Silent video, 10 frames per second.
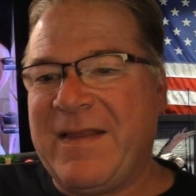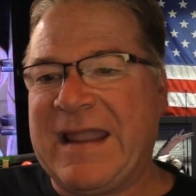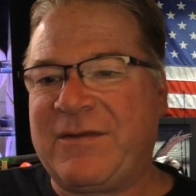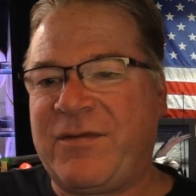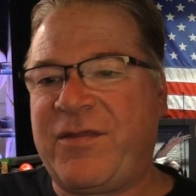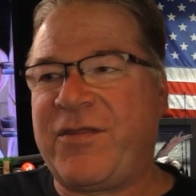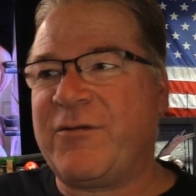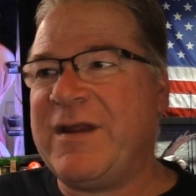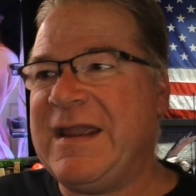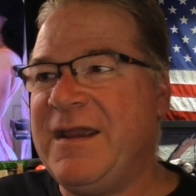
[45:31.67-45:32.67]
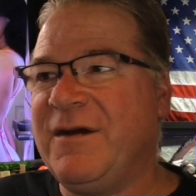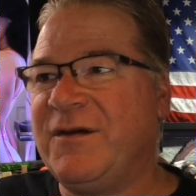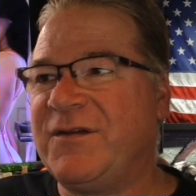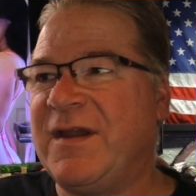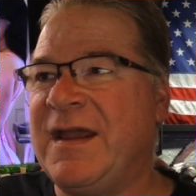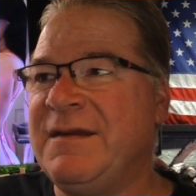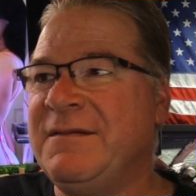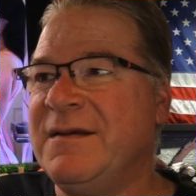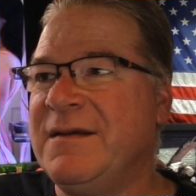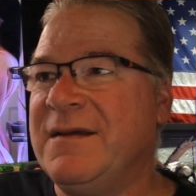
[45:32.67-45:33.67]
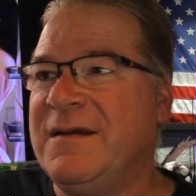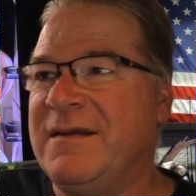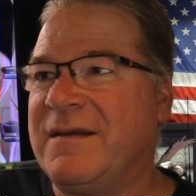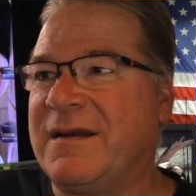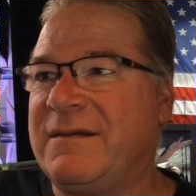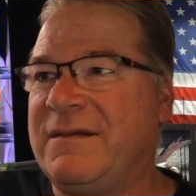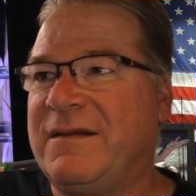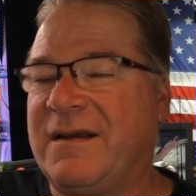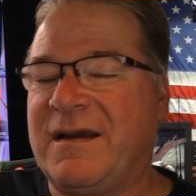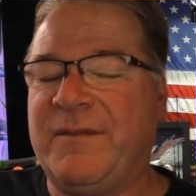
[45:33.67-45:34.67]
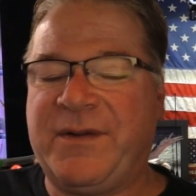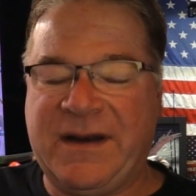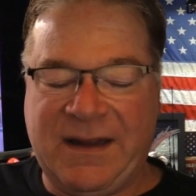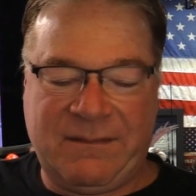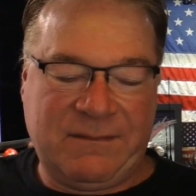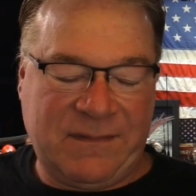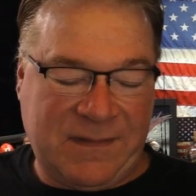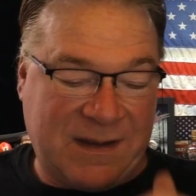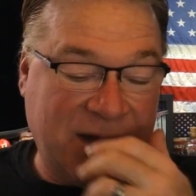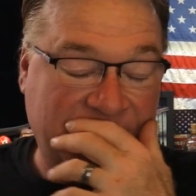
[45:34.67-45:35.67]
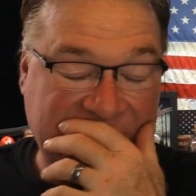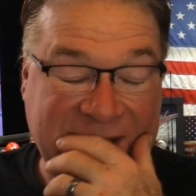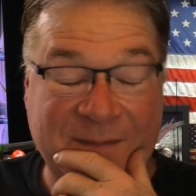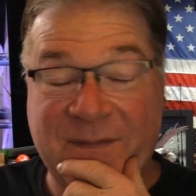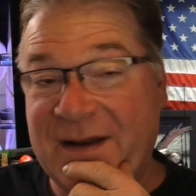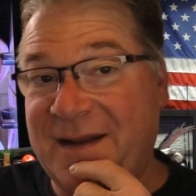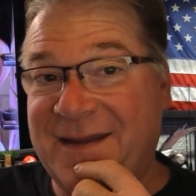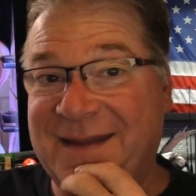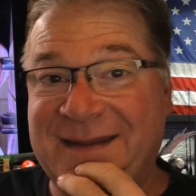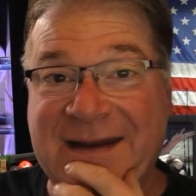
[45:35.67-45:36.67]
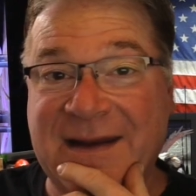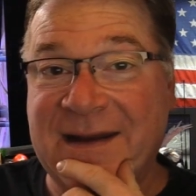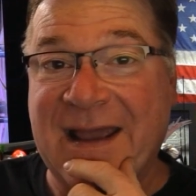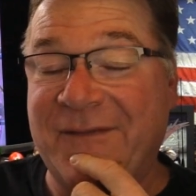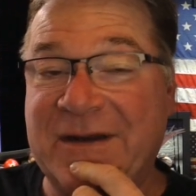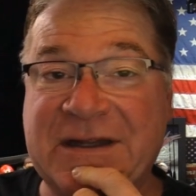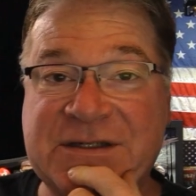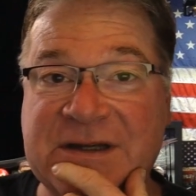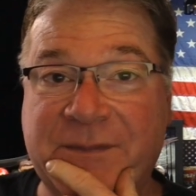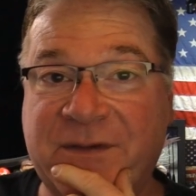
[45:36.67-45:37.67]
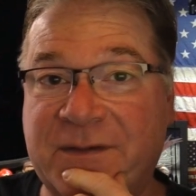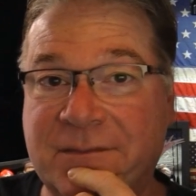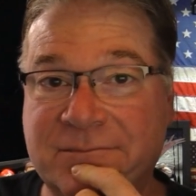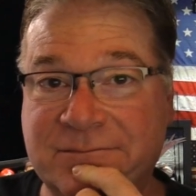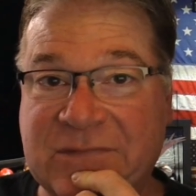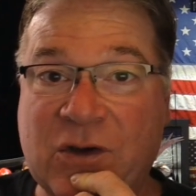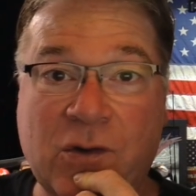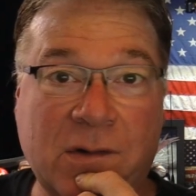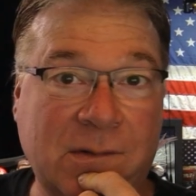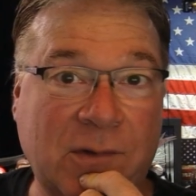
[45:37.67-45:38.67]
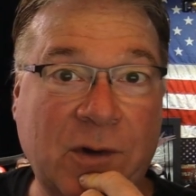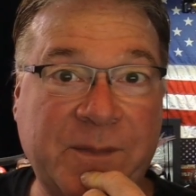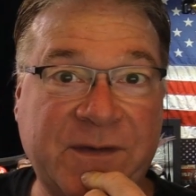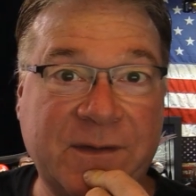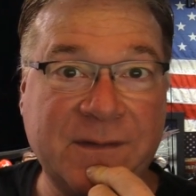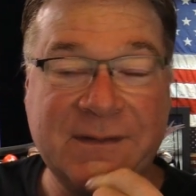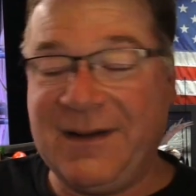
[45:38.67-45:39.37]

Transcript: Like three years in, the, the company the company admitted that they didn't have any ships. Oops.